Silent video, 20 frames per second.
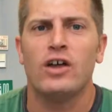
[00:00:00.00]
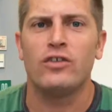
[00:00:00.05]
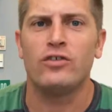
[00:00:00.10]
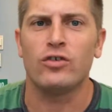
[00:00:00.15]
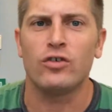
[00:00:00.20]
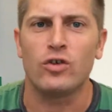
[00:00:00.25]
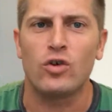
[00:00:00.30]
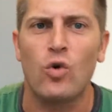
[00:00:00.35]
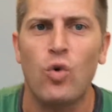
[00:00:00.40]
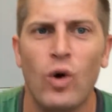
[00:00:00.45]
And
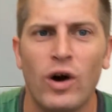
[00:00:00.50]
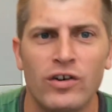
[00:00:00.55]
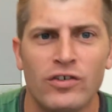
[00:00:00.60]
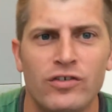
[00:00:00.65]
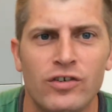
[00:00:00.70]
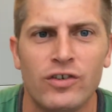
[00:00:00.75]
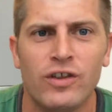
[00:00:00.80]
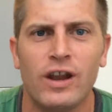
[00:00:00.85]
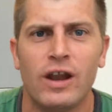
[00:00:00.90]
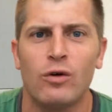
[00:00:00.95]
so the
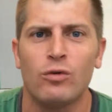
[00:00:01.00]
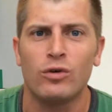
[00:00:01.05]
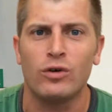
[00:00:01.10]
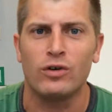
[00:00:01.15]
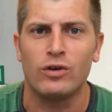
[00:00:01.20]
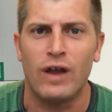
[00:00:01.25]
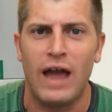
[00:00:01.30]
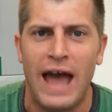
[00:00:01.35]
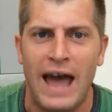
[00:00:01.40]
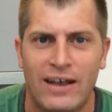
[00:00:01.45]
question that I
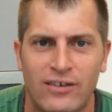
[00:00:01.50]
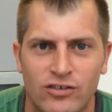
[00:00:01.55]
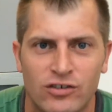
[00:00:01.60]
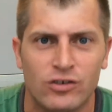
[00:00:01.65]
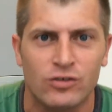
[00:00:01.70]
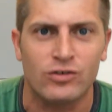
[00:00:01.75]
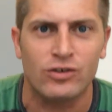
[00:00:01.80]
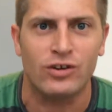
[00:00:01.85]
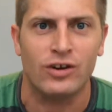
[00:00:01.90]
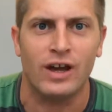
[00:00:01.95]
want to
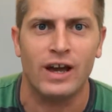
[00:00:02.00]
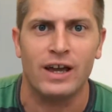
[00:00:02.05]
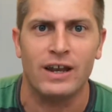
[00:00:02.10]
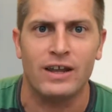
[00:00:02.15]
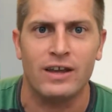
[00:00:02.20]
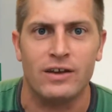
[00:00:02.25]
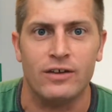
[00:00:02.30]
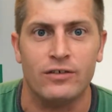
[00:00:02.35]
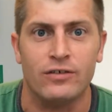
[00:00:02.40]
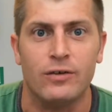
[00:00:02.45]
ask you
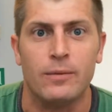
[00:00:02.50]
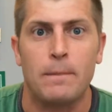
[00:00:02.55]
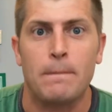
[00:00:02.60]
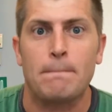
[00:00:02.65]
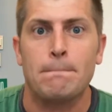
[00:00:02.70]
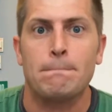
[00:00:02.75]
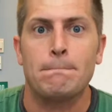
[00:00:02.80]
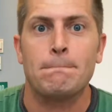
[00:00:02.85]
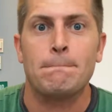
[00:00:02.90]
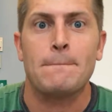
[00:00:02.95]
tonight is
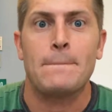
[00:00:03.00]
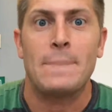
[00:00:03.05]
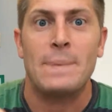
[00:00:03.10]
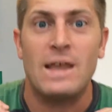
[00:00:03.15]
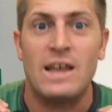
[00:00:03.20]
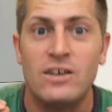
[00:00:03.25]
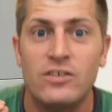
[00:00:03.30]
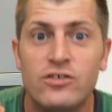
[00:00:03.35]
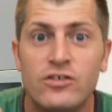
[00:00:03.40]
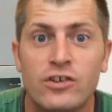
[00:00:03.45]

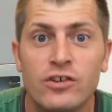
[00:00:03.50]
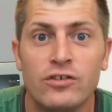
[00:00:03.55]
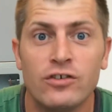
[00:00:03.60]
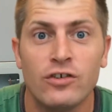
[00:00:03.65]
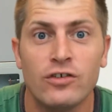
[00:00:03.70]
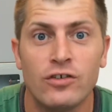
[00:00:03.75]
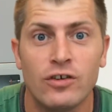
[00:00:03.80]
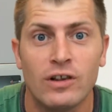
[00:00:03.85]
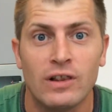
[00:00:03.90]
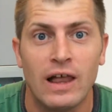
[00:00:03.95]

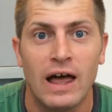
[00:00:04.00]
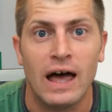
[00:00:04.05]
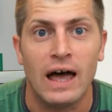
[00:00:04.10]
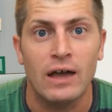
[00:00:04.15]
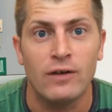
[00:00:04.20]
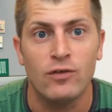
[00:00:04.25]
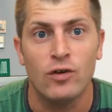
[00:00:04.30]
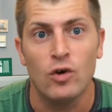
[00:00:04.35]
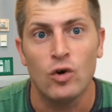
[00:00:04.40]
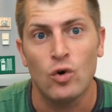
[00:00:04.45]
Jesus
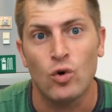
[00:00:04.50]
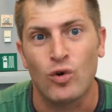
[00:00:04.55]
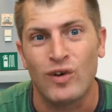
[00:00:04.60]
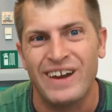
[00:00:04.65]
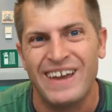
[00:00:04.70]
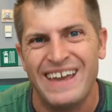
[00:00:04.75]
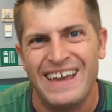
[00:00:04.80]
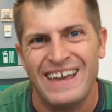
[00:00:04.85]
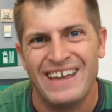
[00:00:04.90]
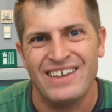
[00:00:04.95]
alive or
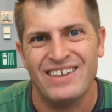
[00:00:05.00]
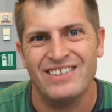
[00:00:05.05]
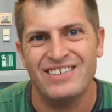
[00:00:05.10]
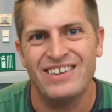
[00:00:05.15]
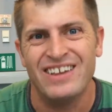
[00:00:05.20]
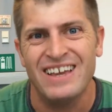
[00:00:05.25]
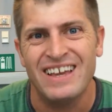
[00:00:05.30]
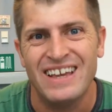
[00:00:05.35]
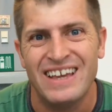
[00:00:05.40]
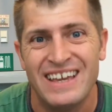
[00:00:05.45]

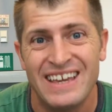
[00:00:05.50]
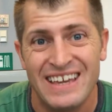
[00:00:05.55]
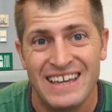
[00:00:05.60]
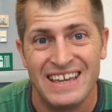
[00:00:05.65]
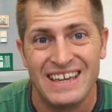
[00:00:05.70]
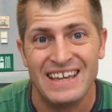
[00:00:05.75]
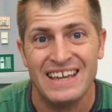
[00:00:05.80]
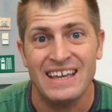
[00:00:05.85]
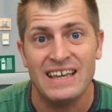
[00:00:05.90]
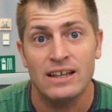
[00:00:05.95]
is
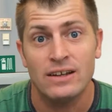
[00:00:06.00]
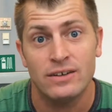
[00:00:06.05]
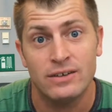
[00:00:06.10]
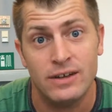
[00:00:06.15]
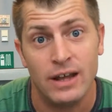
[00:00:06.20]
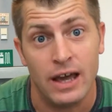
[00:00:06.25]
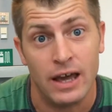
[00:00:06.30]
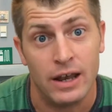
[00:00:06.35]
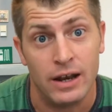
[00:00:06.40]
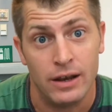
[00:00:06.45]
he
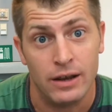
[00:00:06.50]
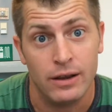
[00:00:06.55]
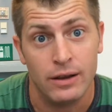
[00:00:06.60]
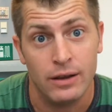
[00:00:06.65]
dead?